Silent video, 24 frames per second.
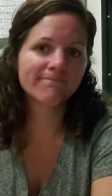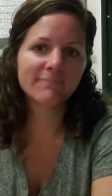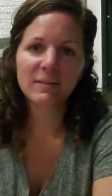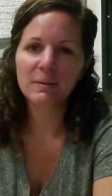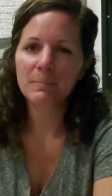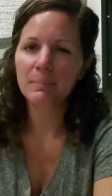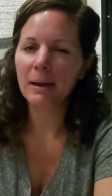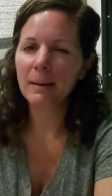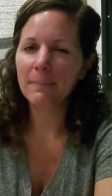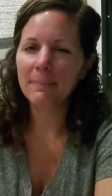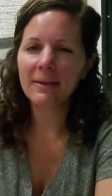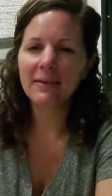
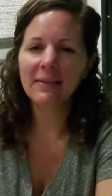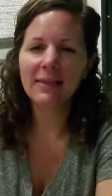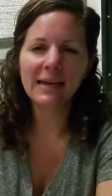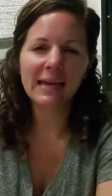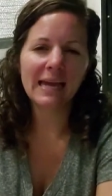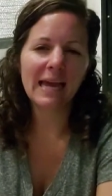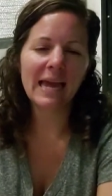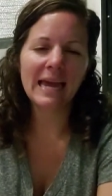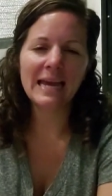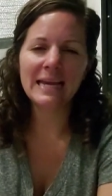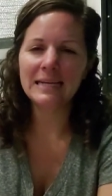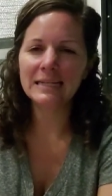might be like
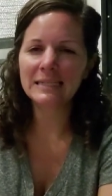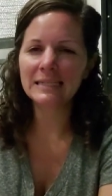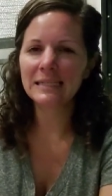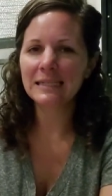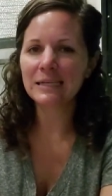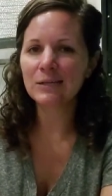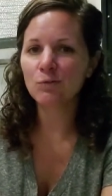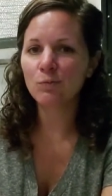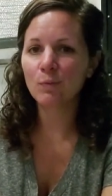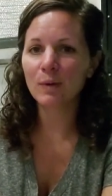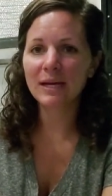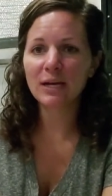an
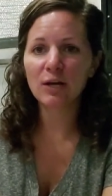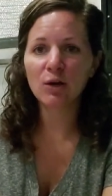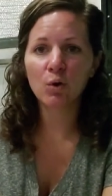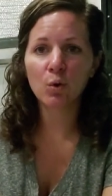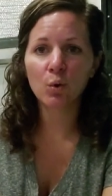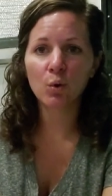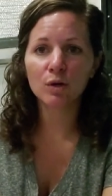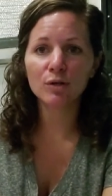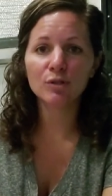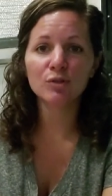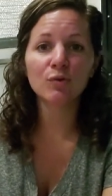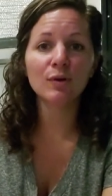eighteen week
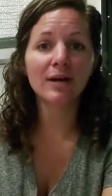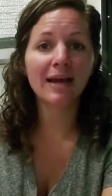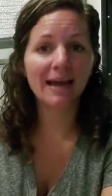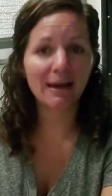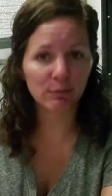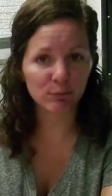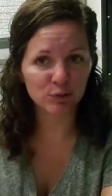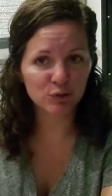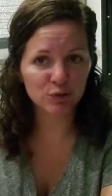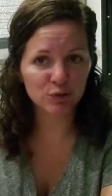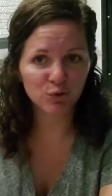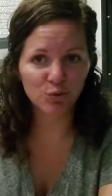course on
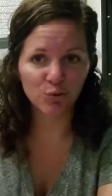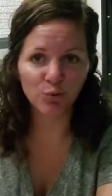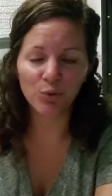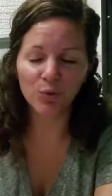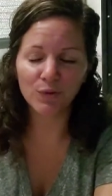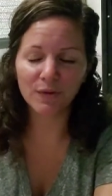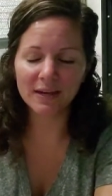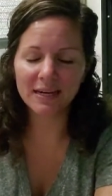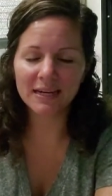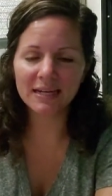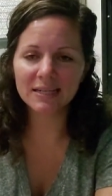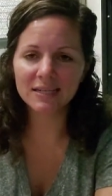
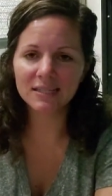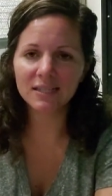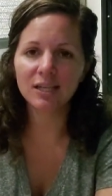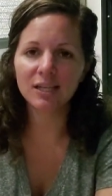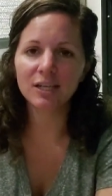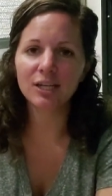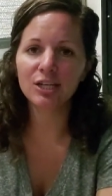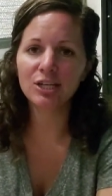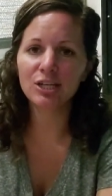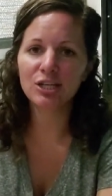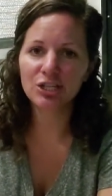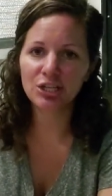Outschool that he is
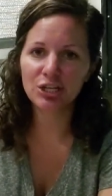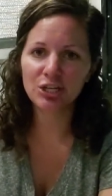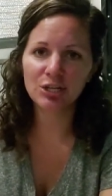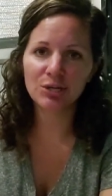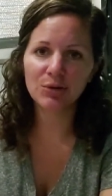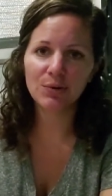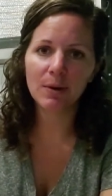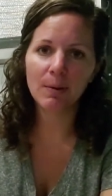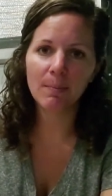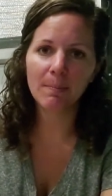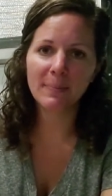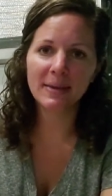going to
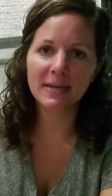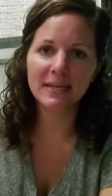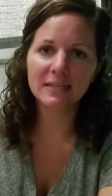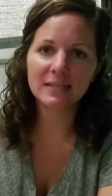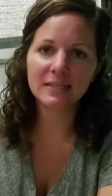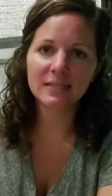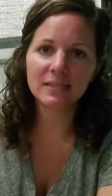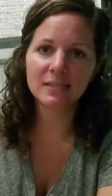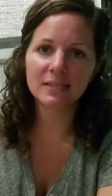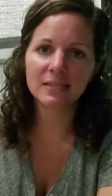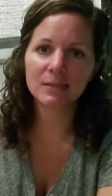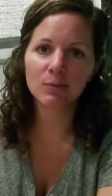do. It
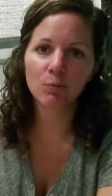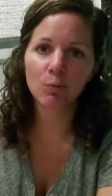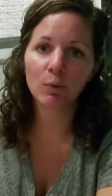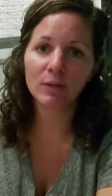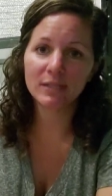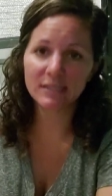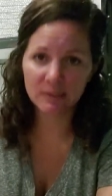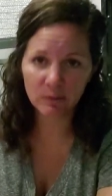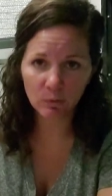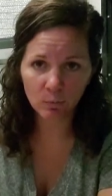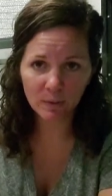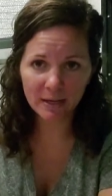meets
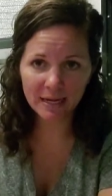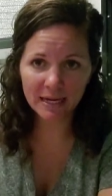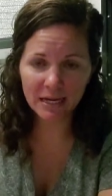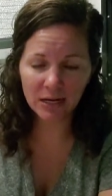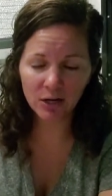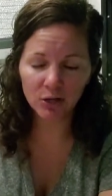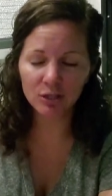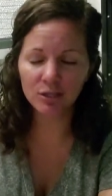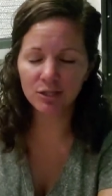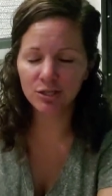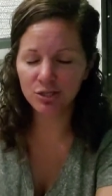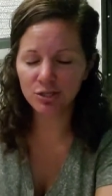once a week
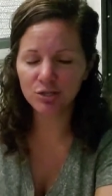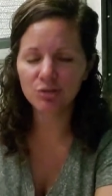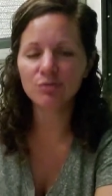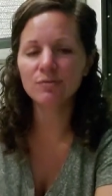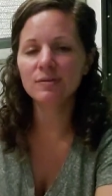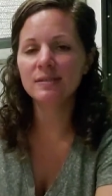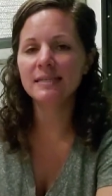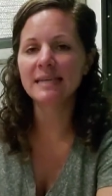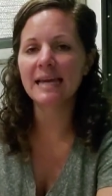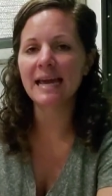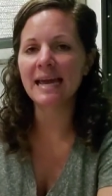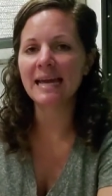on
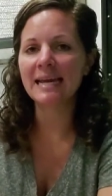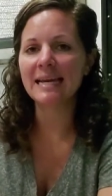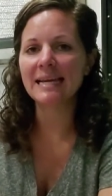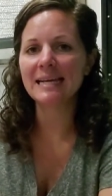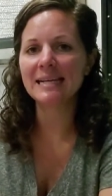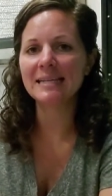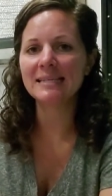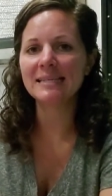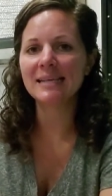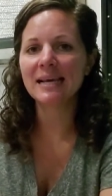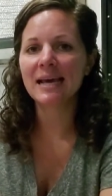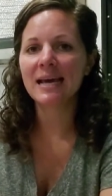
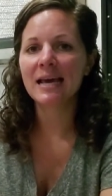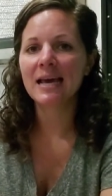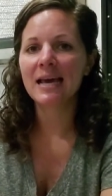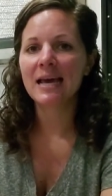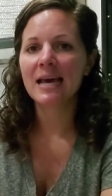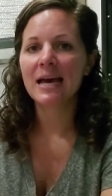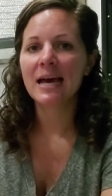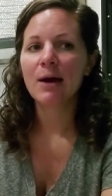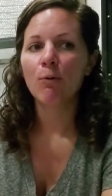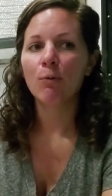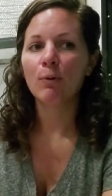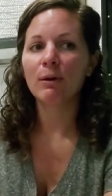Tuesdays.
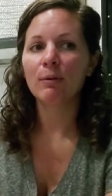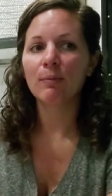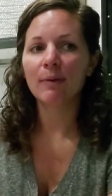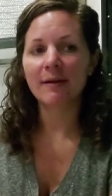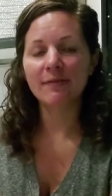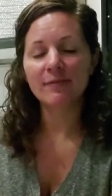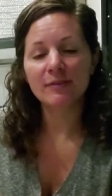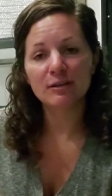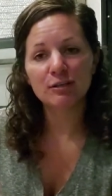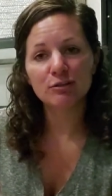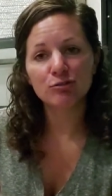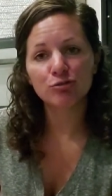We
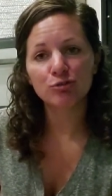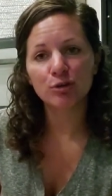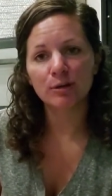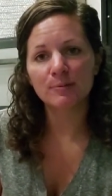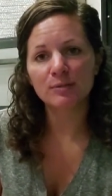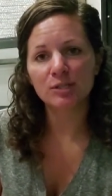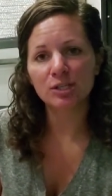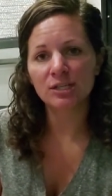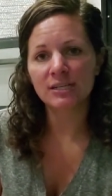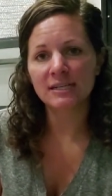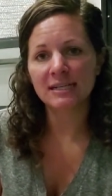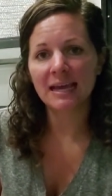read the
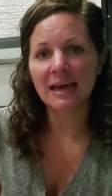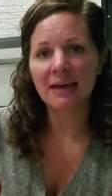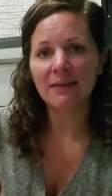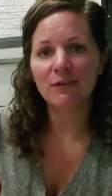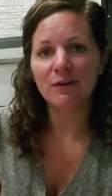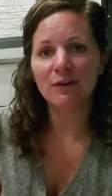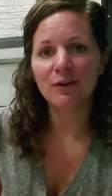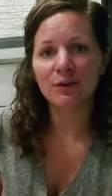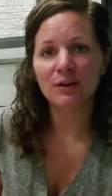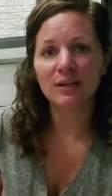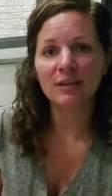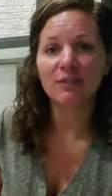description
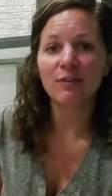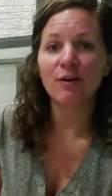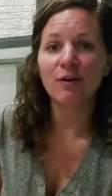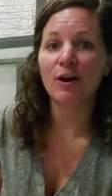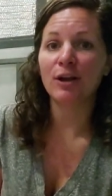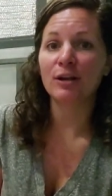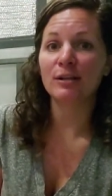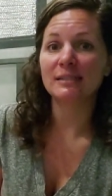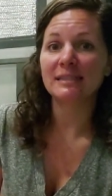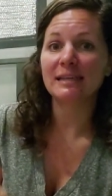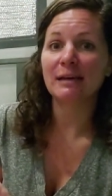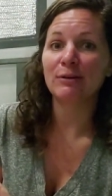together. He
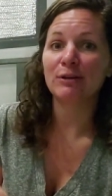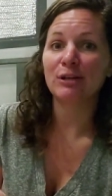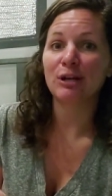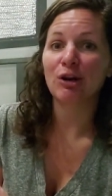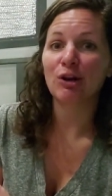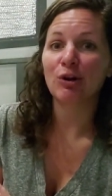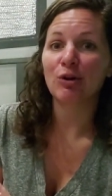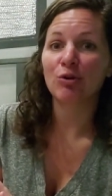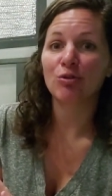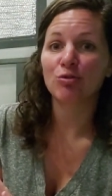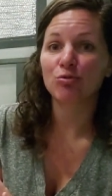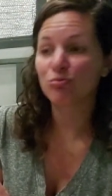thought it sounded
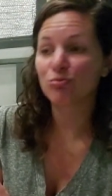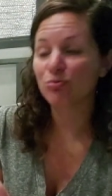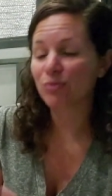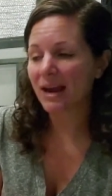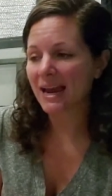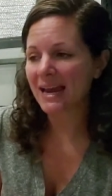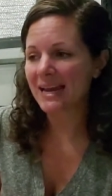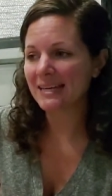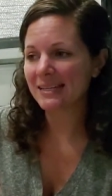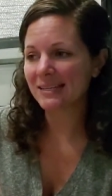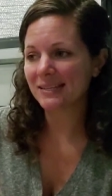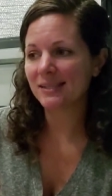
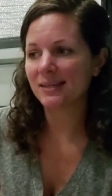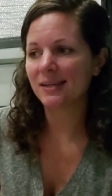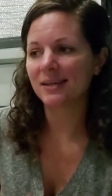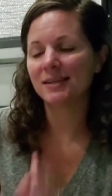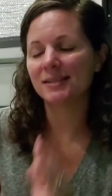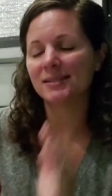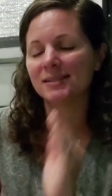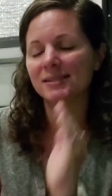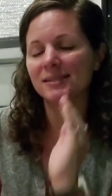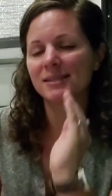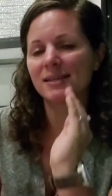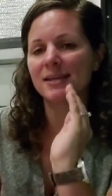great.
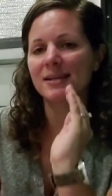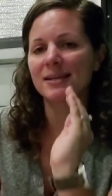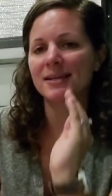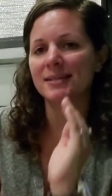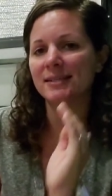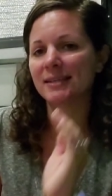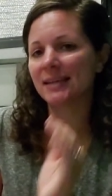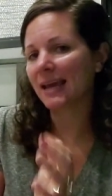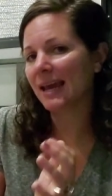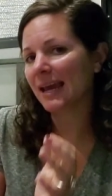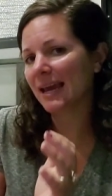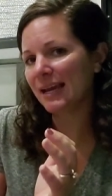It's in his
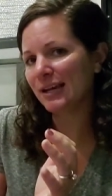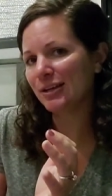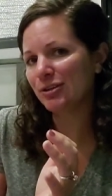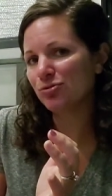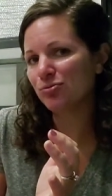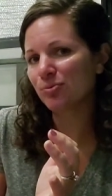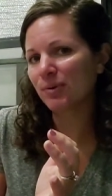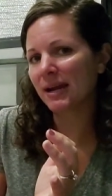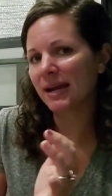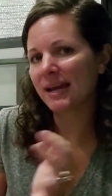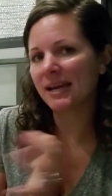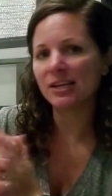age
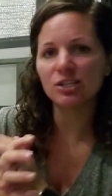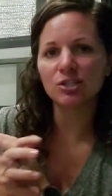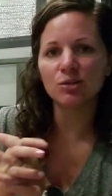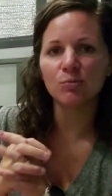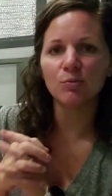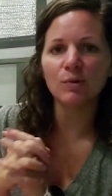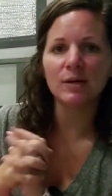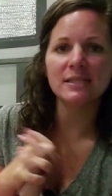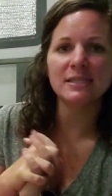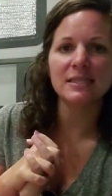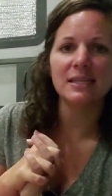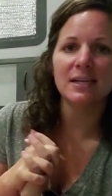range. It
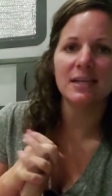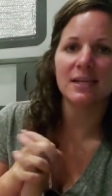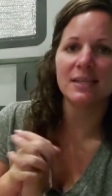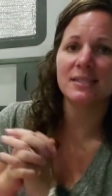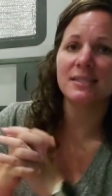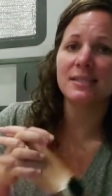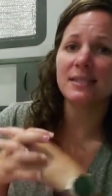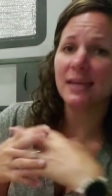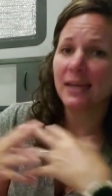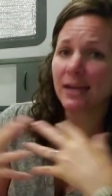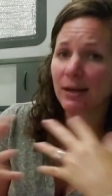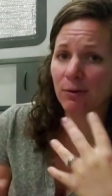wasn't a
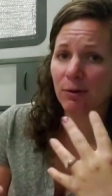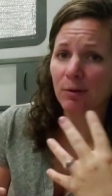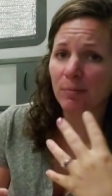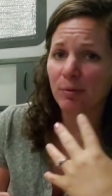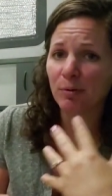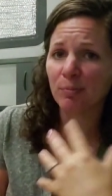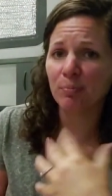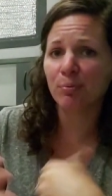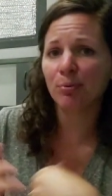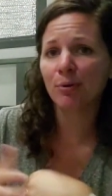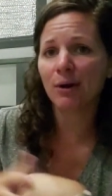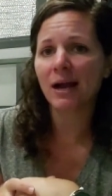
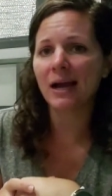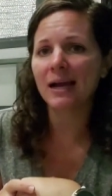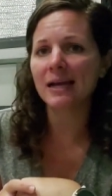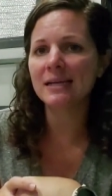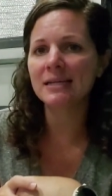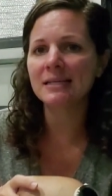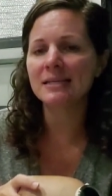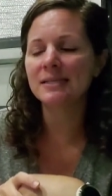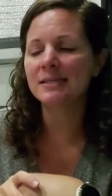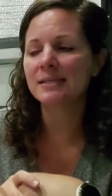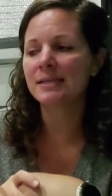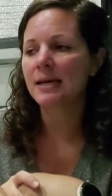terrible
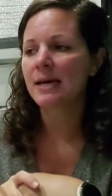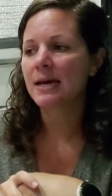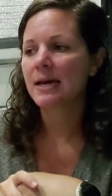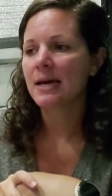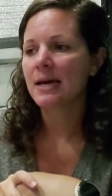price,